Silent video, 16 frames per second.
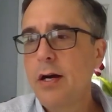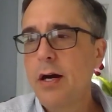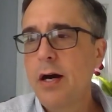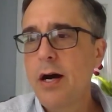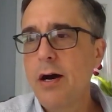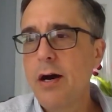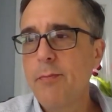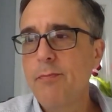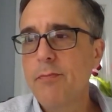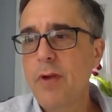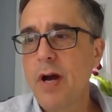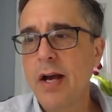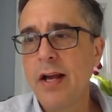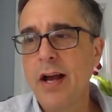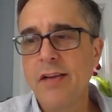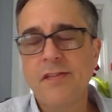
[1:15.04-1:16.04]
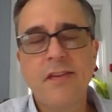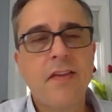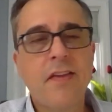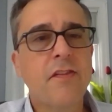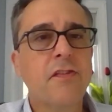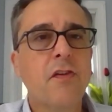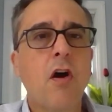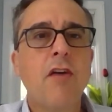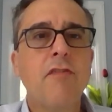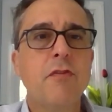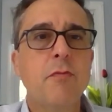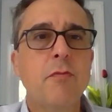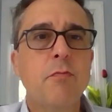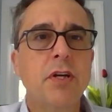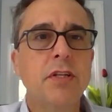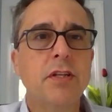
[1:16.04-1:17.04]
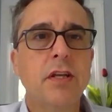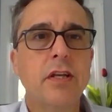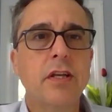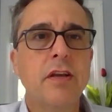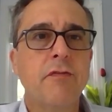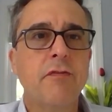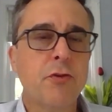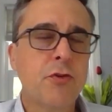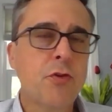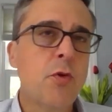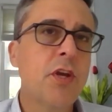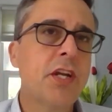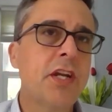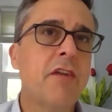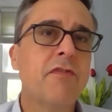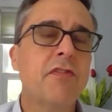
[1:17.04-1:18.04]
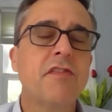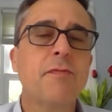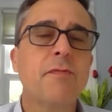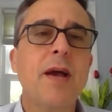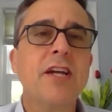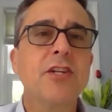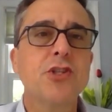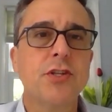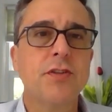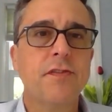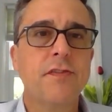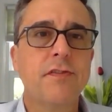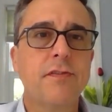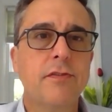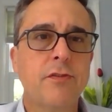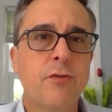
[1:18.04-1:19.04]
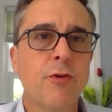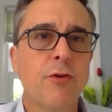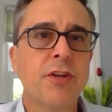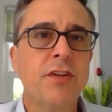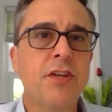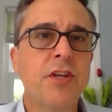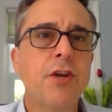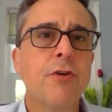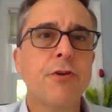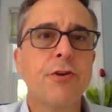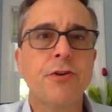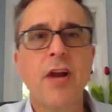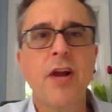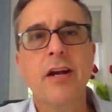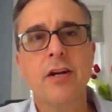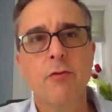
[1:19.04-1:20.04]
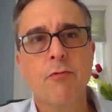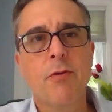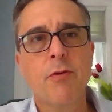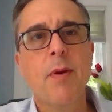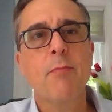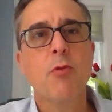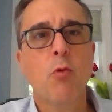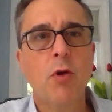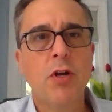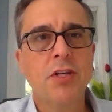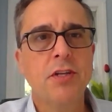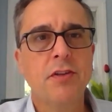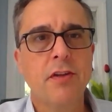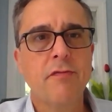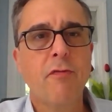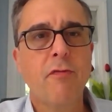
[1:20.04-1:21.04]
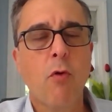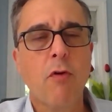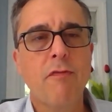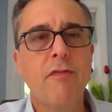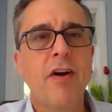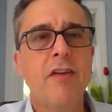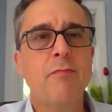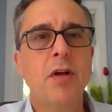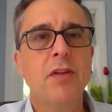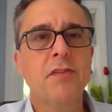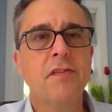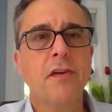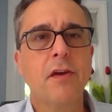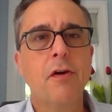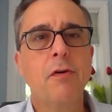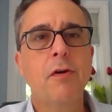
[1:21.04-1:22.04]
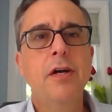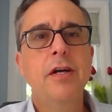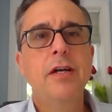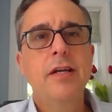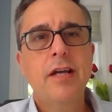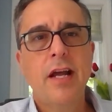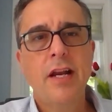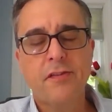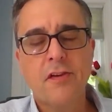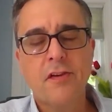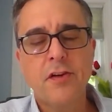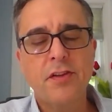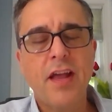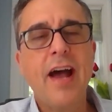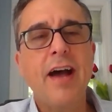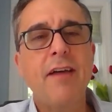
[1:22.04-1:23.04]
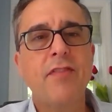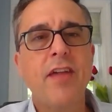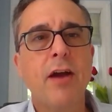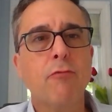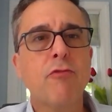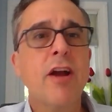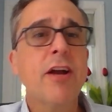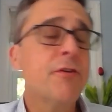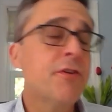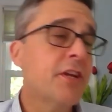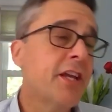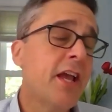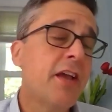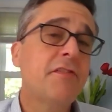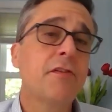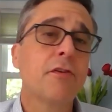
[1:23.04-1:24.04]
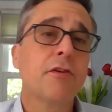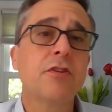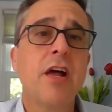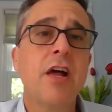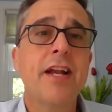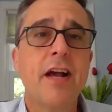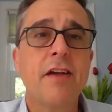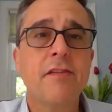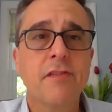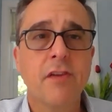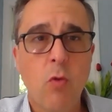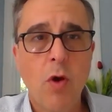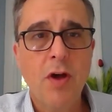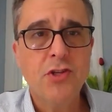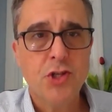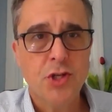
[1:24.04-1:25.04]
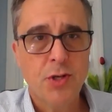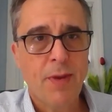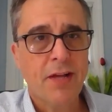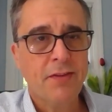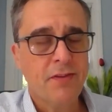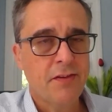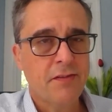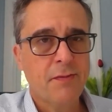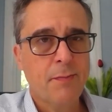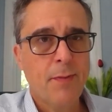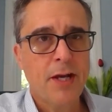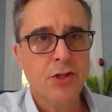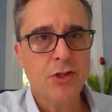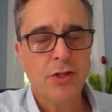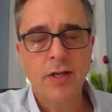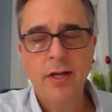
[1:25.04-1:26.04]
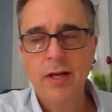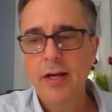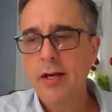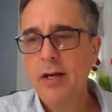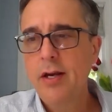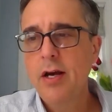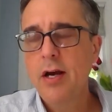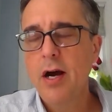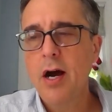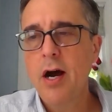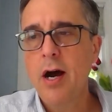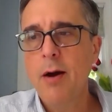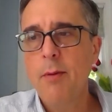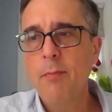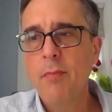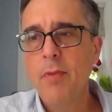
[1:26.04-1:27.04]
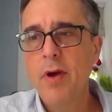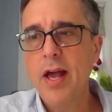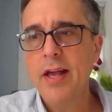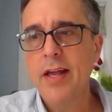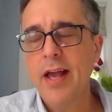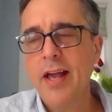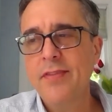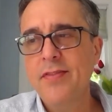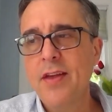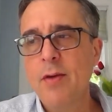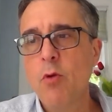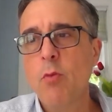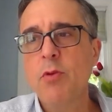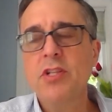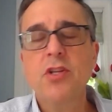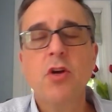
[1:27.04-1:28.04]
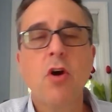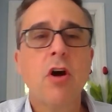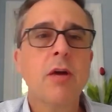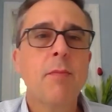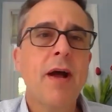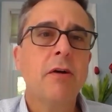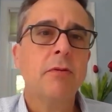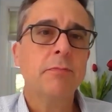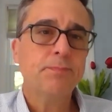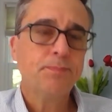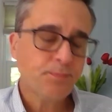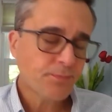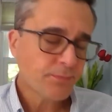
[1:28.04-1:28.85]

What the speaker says: I say this often, but if you're doing enough inspections during the year, you're not going to remember one you did 4 or 5 months ago. And it's good to have that record in case your client has a question about the inspection. And then when we talk about